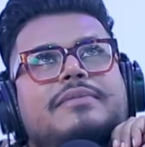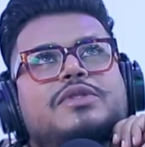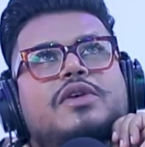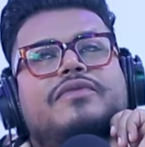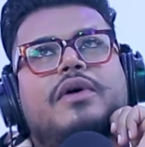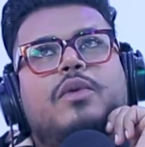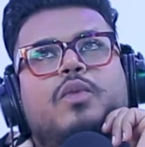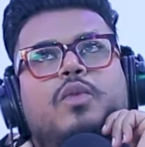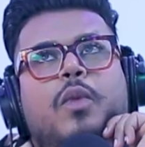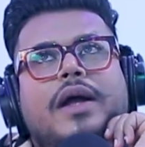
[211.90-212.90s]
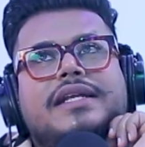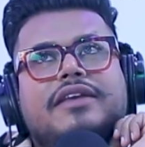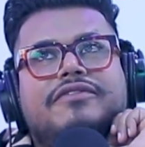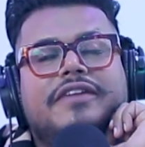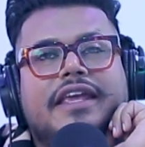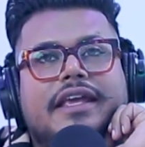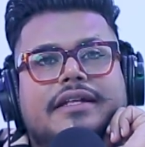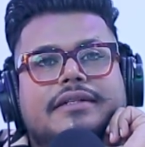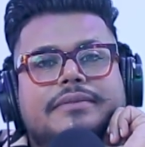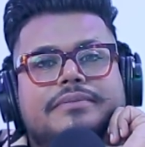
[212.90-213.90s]
of what I
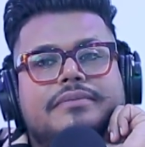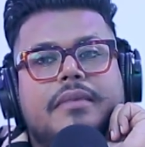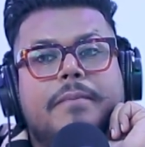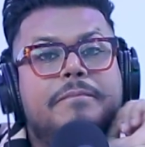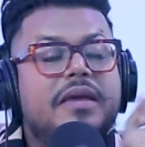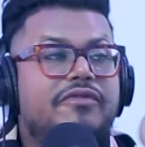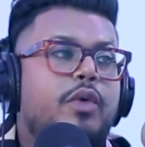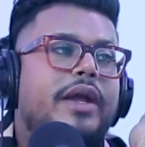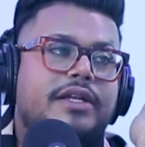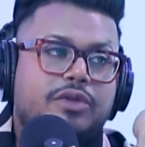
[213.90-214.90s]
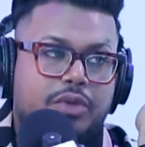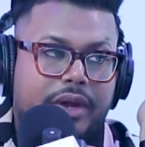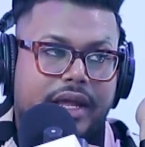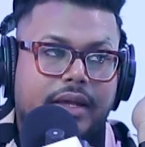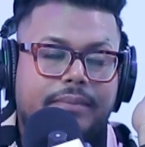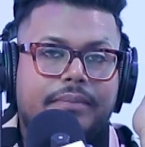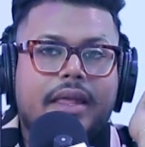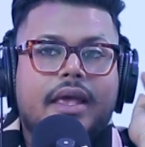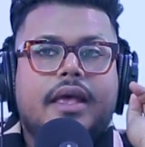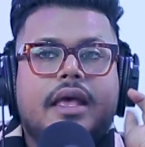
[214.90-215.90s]
feel, before 83,
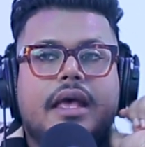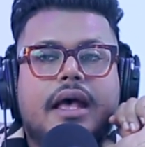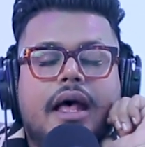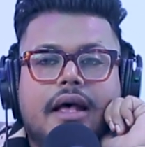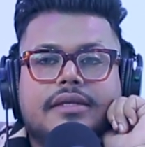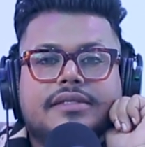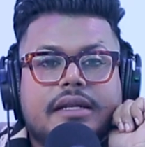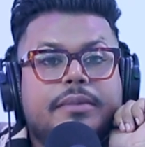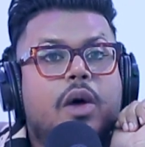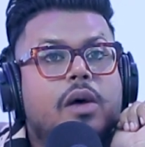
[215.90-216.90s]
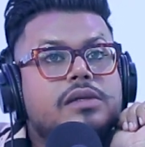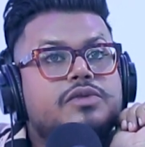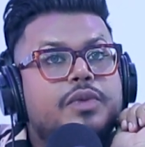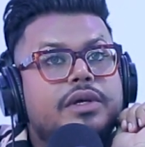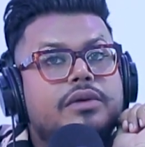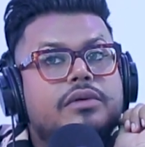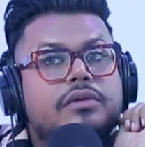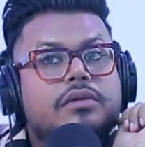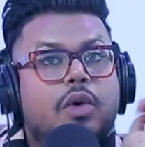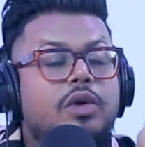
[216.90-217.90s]
cinema halls were
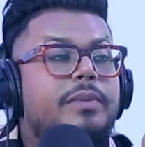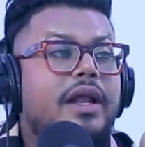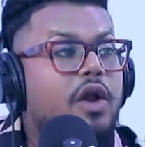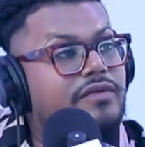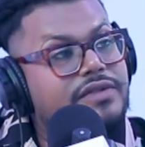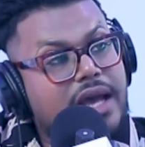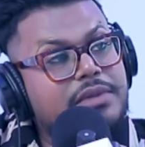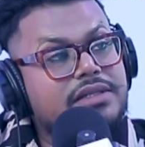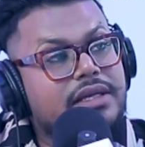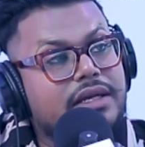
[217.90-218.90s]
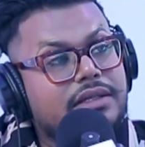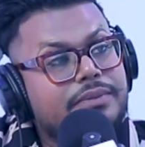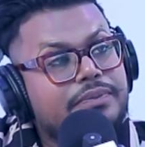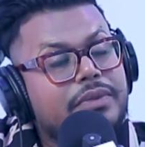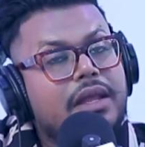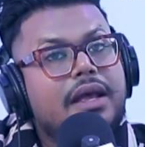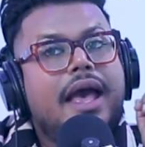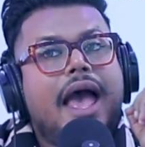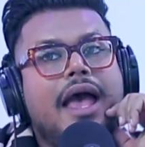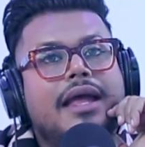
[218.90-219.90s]
owned by a lot of Tamils here.
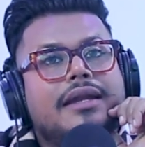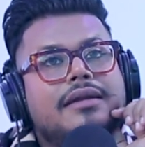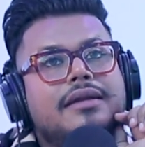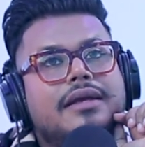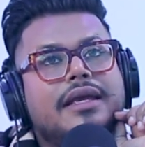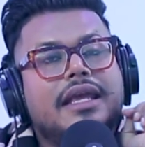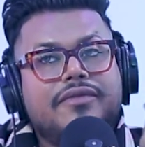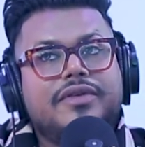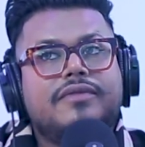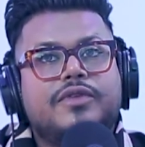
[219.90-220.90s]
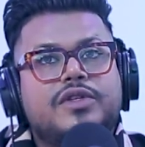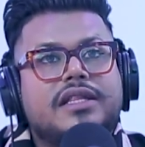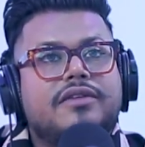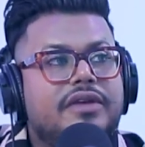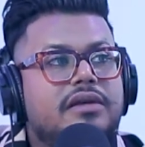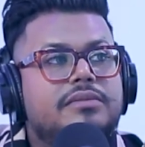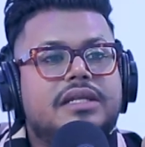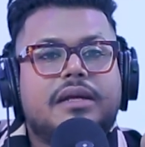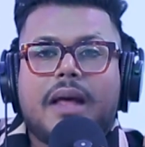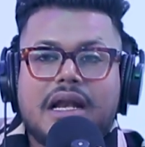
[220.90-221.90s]
And even if you take the films,
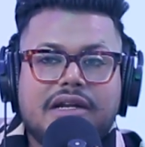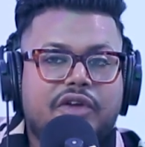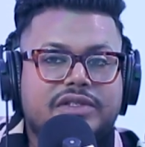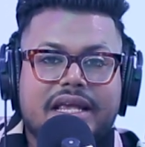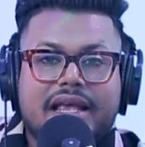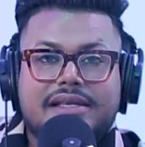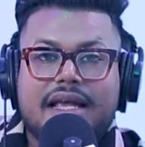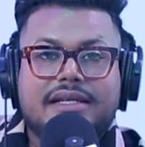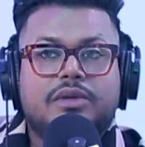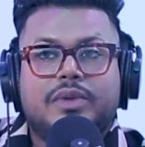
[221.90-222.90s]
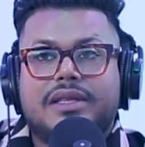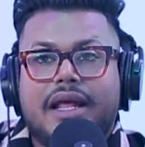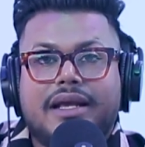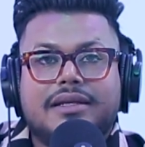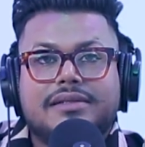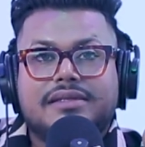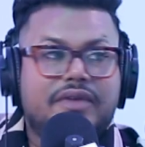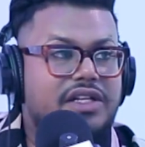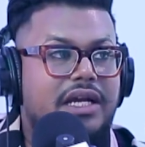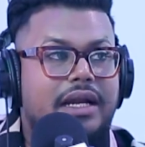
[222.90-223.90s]
like Malini Fonseca has acted with like
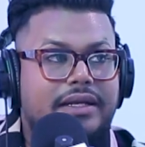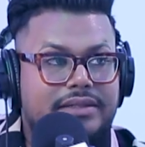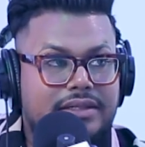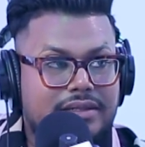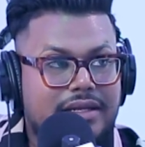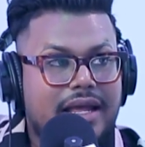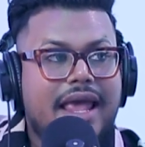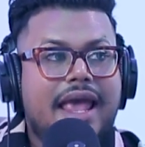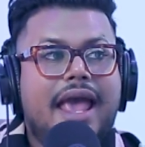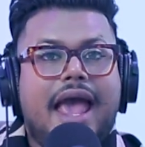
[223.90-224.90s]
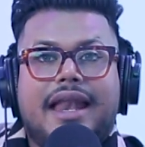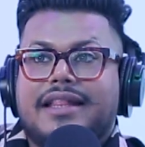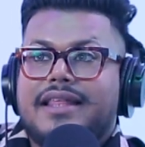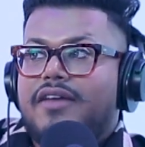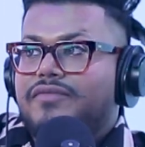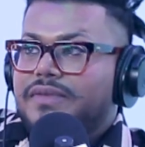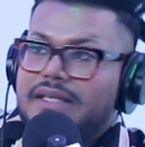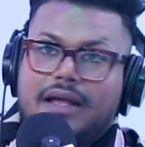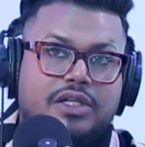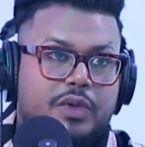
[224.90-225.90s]
Sivaji Ganesan, and like they have
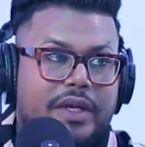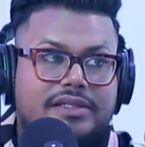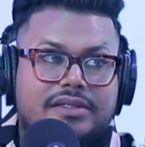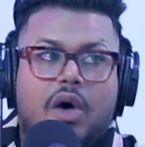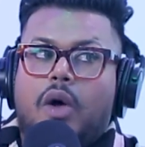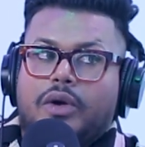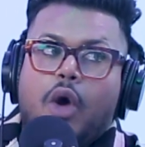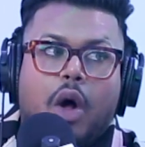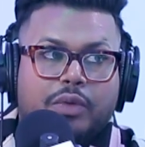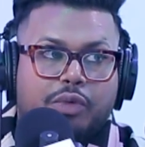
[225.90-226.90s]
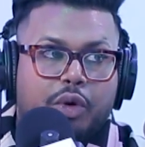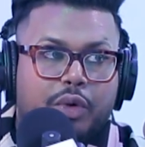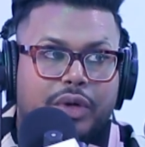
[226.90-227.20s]
sung duets on Gaul Road.